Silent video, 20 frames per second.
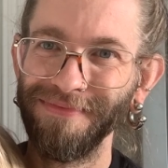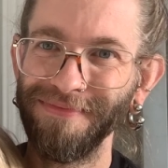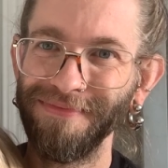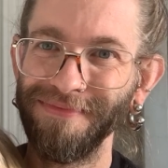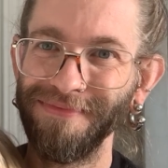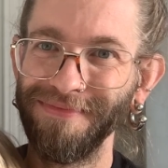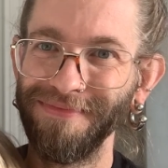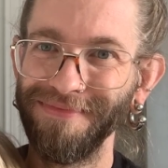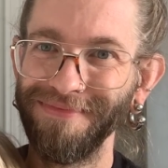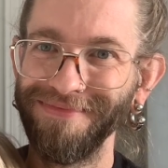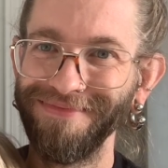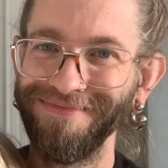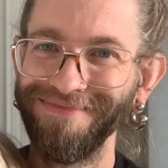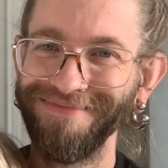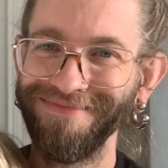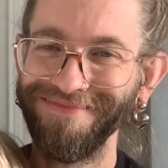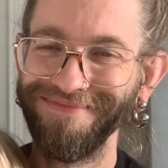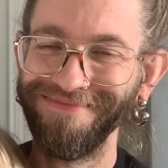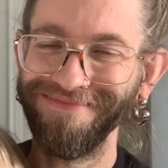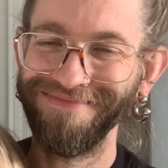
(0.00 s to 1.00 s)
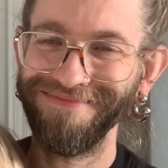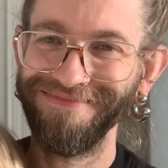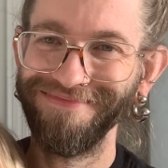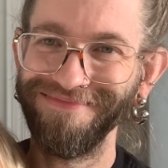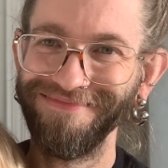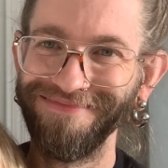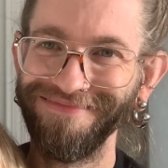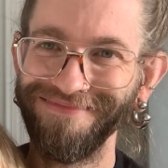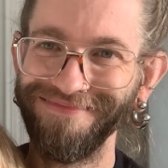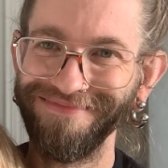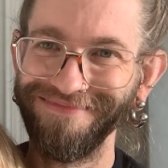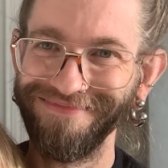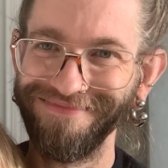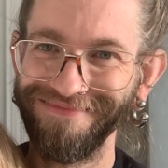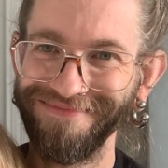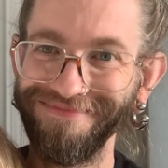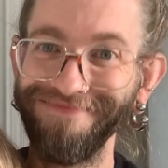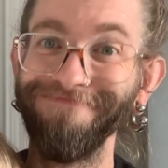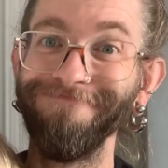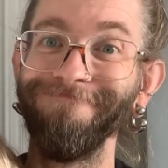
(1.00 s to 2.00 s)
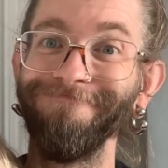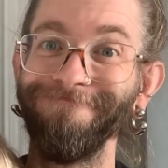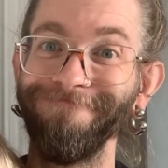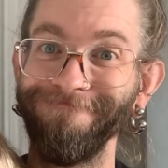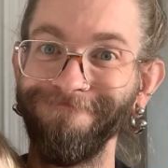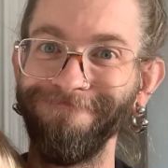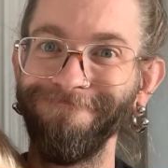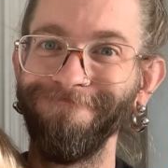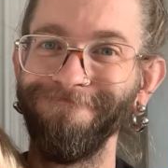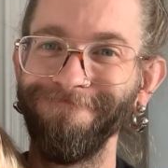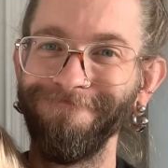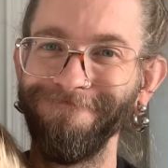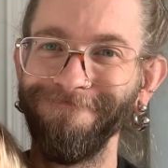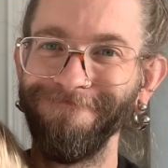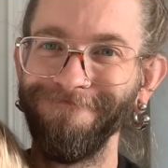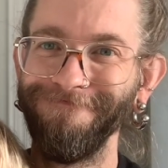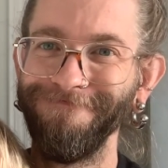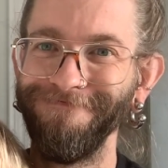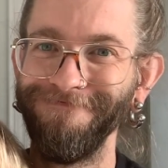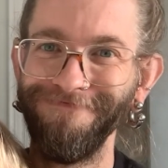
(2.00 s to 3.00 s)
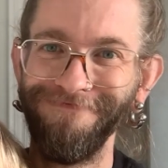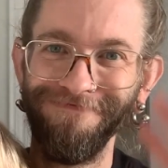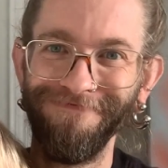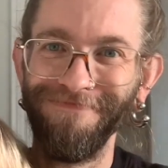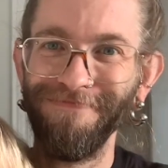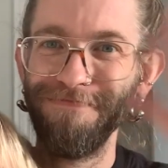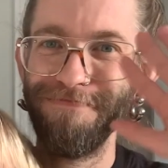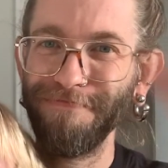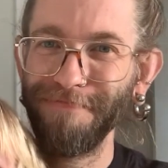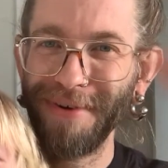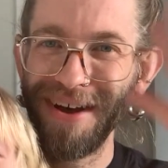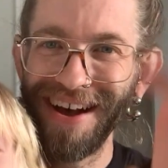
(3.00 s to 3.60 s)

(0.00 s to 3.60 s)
[no speech]